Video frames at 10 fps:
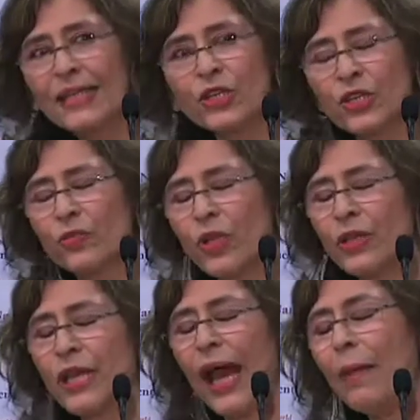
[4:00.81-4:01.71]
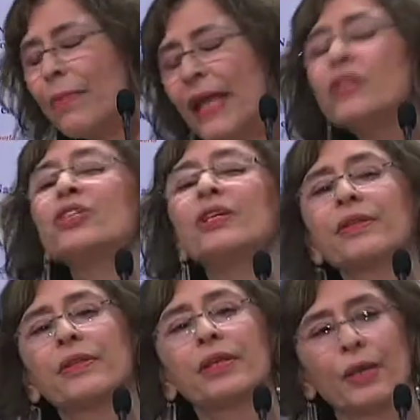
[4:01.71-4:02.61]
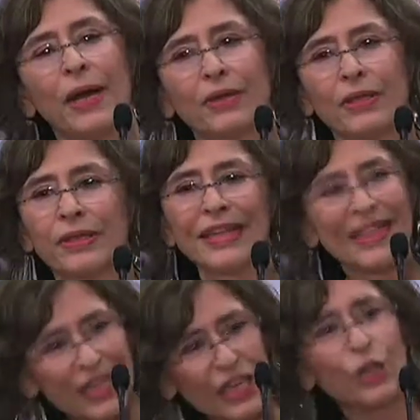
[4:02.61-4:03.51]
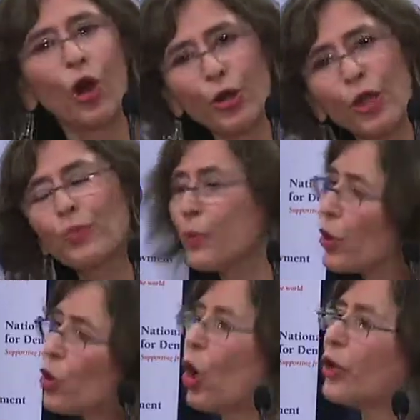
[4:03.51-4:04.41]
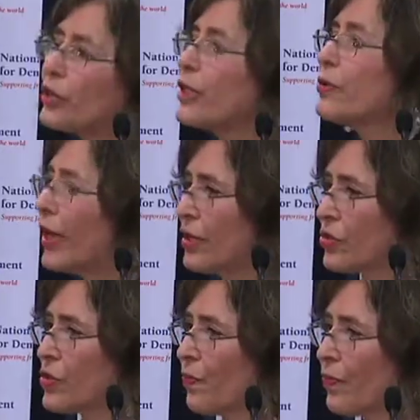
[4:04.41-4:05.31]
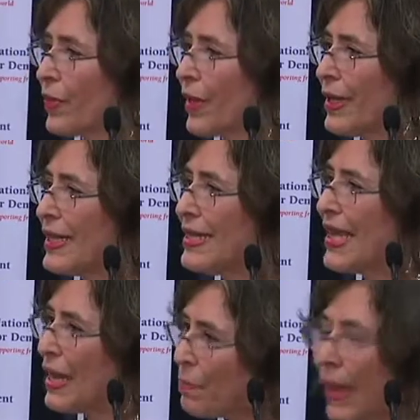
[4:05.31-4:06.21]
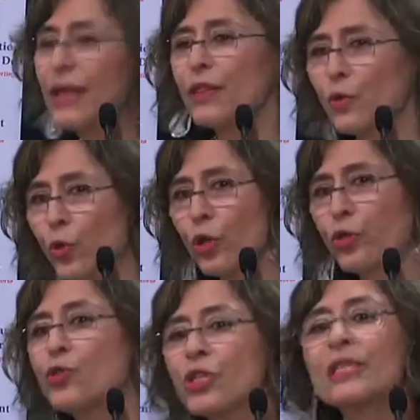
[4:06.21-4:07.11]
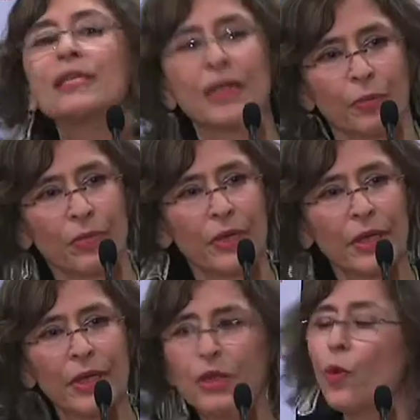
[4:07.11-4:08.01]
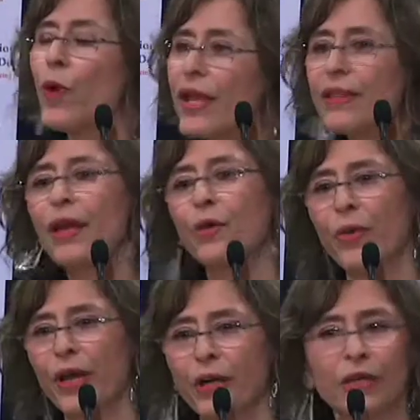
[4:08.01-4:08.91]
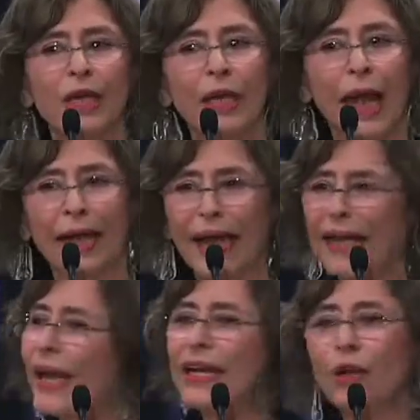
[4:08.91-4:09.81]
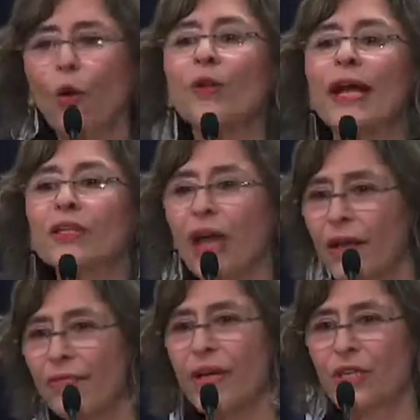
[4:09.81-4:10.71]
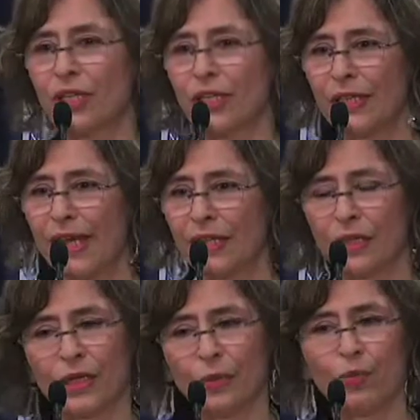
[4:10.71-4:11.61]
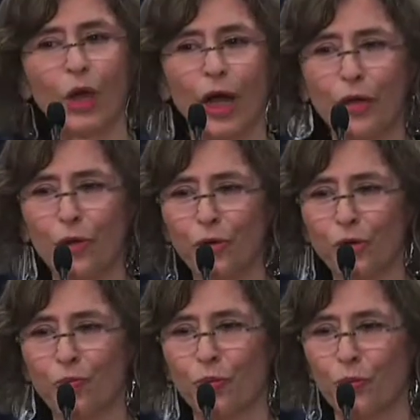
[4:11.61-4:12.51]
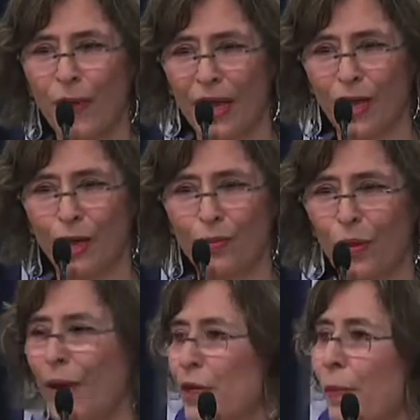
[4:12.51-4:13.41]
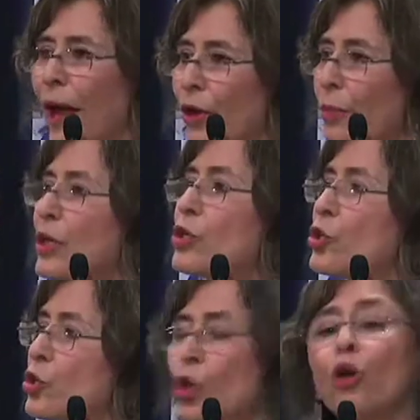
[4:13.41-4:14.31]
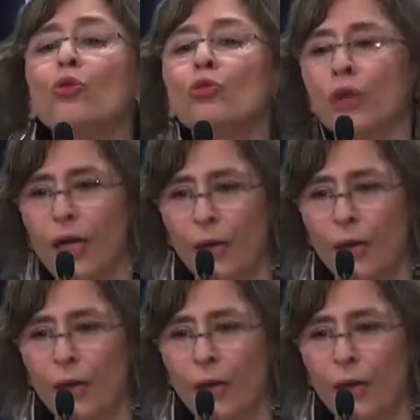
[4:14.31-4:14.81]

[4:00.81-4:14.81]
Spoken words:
is the amazing thing about it, that the Iranian people got their rights. They made the world to see them the way they were. And in all that diversity that I know Babak Payami is so